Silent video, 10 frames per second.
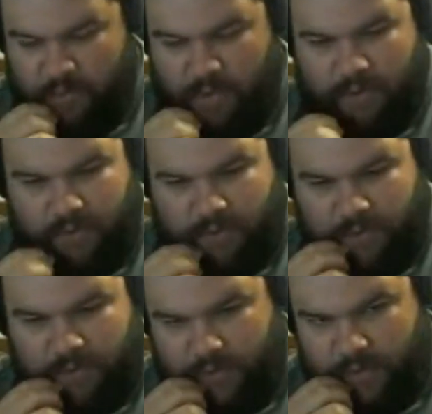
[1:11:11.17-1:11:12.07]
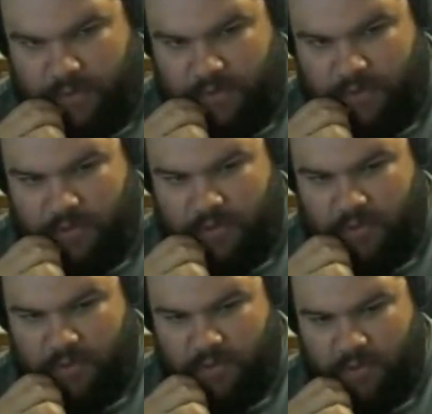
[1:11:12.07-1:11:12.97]
it was
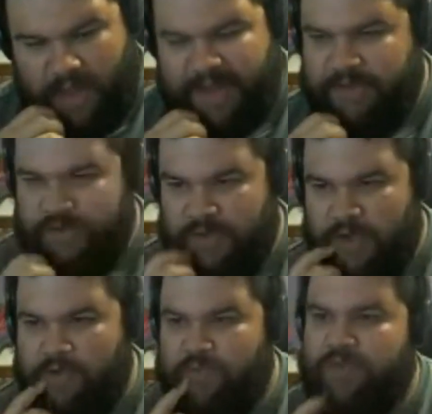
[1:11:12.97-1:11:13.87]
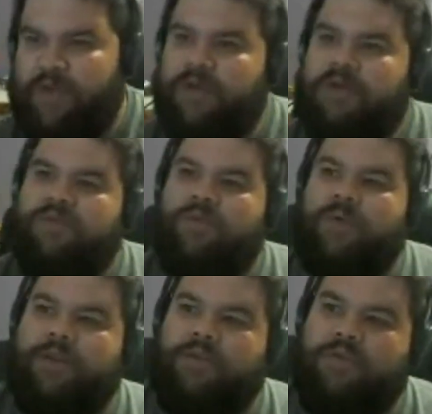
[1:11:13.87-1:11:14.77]
last. No, it was.
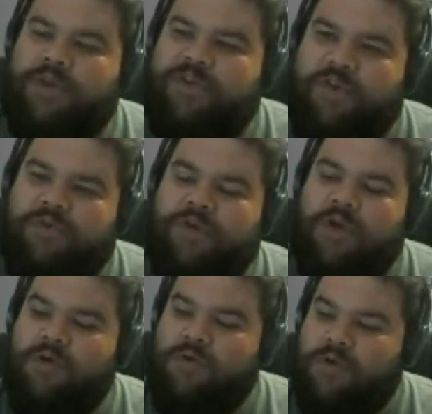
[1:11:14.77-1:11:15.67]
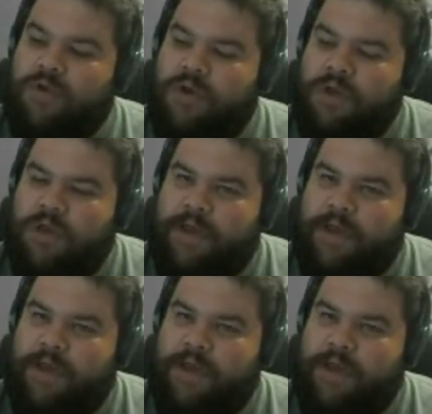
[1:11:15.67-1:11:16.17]
So what? 3 shows ago.